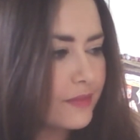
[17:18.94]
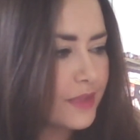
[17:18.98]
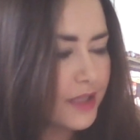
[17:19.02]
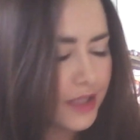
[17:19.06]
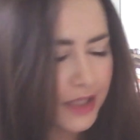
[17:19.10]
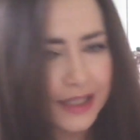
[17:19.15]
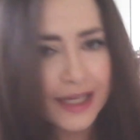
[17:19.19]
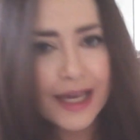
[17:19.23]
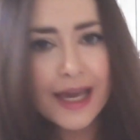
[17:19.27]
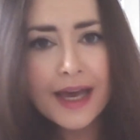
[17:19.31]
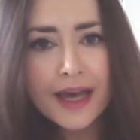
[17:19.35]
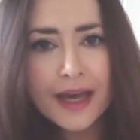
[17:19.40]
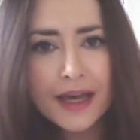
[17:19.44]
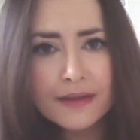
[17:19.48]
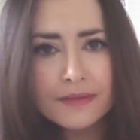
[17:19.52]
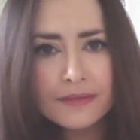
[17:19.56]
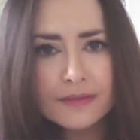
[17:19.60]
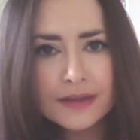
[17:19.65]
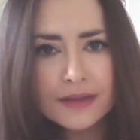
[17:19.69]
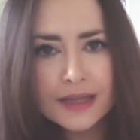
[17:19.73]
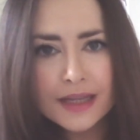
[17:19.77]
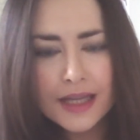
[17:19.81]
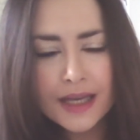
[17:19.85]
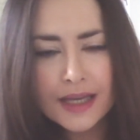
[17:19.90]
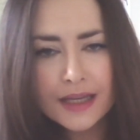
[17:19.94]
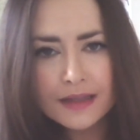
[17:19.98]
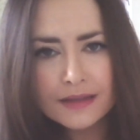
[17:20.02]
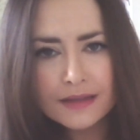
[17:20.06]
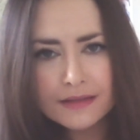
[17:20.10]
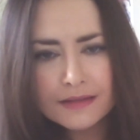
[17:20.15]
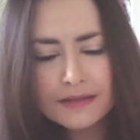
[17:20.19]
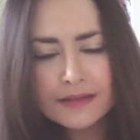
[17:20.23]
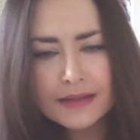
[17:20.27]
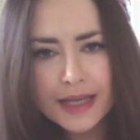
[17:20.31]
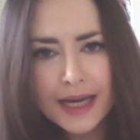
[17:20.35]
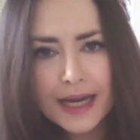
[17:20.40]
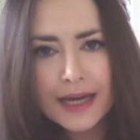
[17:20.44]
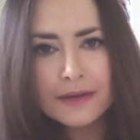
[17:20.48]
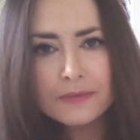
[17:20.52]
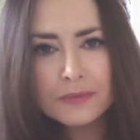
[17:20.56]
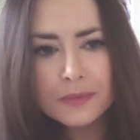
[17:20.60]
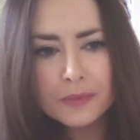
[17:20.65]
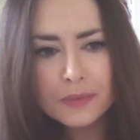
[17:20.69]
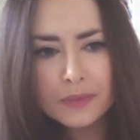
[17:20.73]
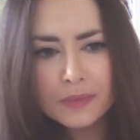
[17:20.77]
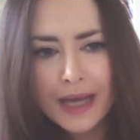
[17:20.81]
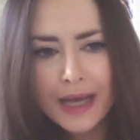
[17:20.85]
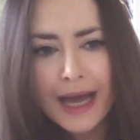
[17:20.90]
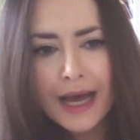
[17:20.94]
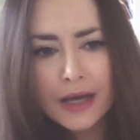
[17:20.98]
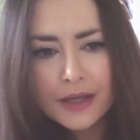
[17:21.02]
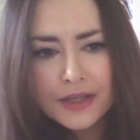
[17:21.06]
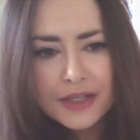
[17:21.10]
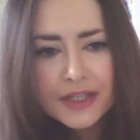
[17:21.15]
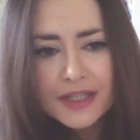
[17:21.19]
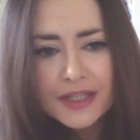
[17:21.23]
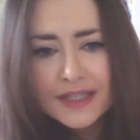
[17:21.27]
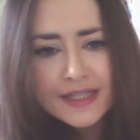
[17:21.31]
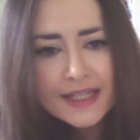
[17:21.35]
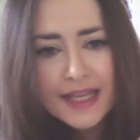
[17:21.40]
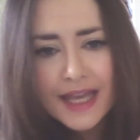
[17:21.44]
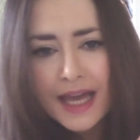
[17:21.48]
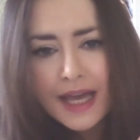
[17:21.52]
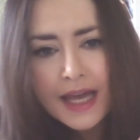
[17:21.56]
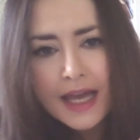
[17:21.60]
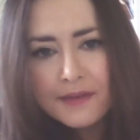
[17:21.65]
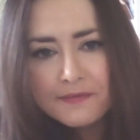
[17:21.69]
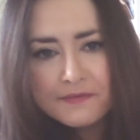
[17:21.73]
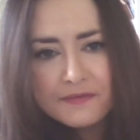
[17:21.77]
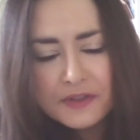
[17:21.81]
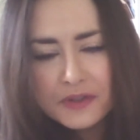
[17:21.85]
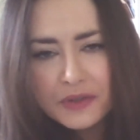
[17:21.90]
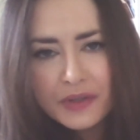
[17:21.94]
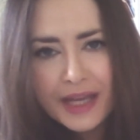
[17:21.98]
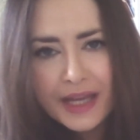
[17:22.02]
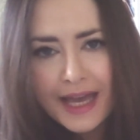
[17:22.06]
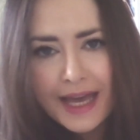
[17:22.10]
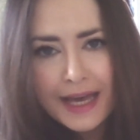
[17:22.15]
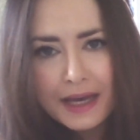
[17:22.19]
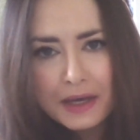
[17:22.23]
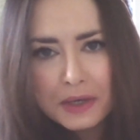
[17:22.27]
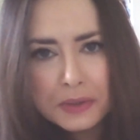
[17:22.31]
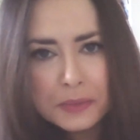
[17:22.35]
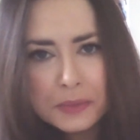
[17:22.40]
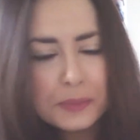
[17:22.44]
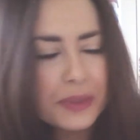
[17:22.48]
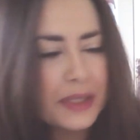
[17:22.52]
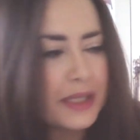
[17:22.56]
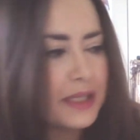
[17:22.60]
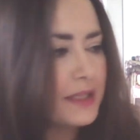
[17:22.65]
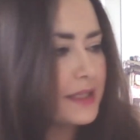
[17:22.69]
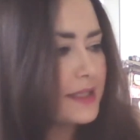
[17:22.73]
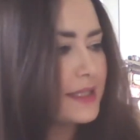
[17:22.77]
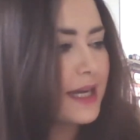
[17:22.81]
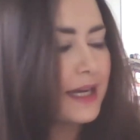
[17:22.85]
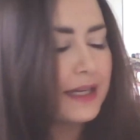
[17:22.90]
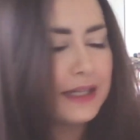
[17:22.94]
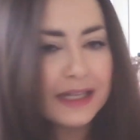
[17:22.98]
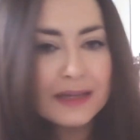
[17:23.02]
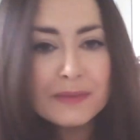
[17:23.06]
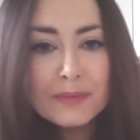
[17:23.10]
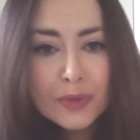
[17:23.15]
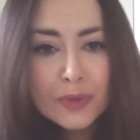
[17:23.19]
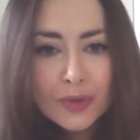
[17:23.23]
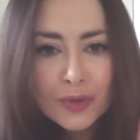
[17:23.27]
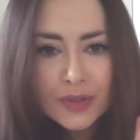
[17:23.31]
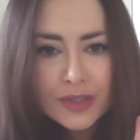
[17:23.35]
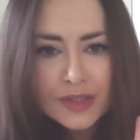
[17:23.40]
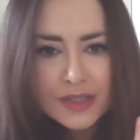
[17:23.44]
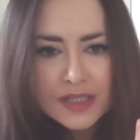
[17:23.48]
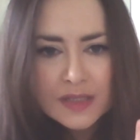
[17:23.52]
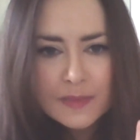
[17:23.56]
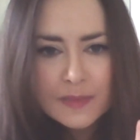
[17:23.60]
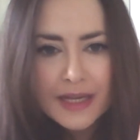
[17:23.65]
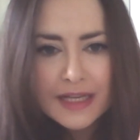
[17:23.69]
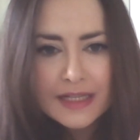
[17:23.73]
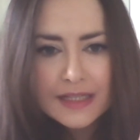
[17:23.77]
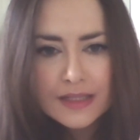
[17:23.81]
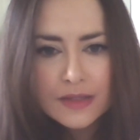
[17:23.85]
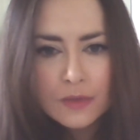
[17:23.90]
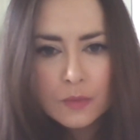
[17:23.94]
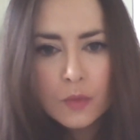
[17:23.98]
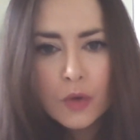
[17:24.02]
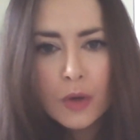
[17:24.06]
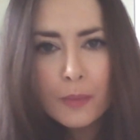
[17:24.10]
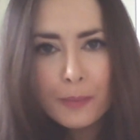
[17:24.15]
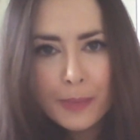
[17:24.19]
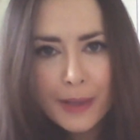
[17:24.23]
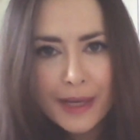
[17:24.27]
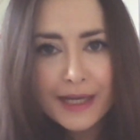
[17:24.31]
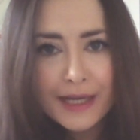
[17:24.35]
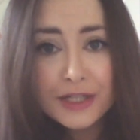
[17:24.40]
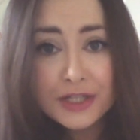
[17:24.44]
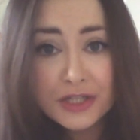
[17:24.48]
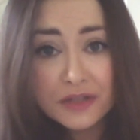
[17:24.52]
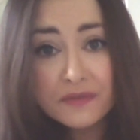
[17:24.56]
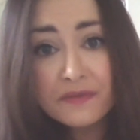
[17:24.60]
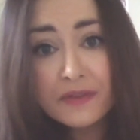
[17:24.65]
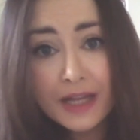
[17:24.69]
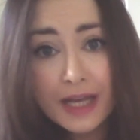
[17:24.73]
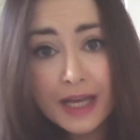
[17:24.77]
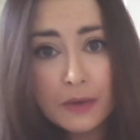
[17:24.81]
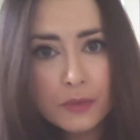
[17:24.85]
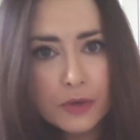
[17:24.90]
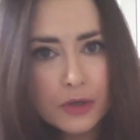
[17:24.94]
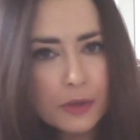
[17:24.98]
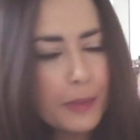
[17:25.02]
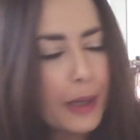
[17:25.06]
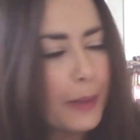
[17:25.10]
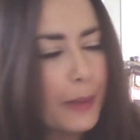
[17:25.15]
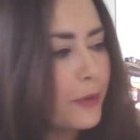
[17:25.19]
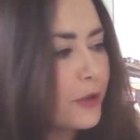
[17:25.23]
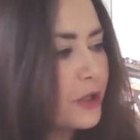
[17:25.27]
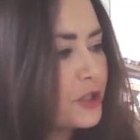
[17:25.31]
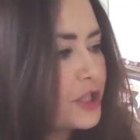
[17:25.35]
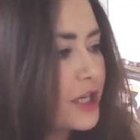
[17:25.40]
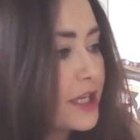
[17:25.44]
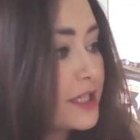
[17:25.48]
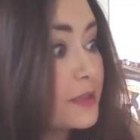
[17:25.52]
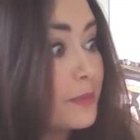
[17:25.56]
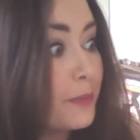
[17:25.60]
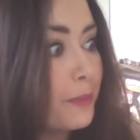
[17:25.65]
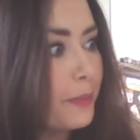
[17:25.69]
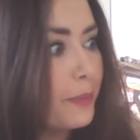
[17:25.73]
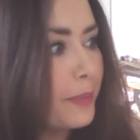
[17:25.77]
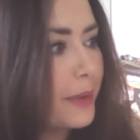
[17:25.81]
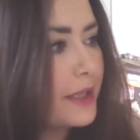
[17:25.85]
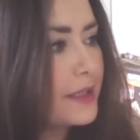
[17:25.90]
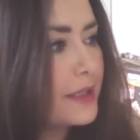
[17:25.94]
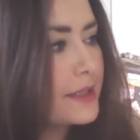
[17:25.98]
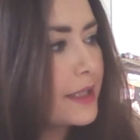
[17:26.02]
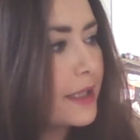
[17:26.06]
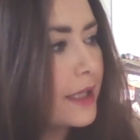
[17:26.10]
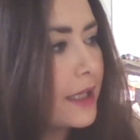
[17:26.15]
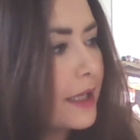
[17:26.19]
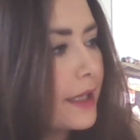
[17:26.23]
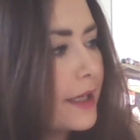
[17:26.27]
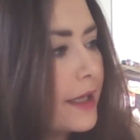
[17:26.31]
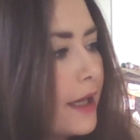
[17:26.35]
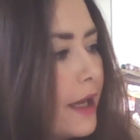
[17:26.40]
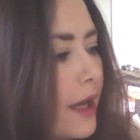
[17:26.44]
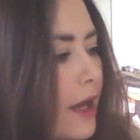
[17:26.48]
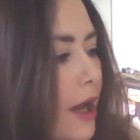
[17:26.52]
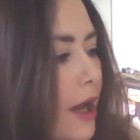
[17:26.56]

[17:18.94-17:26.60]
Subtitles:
Yeah, you can see I haven't filled it out because I need more space than one page to fill out one of my projects, basically.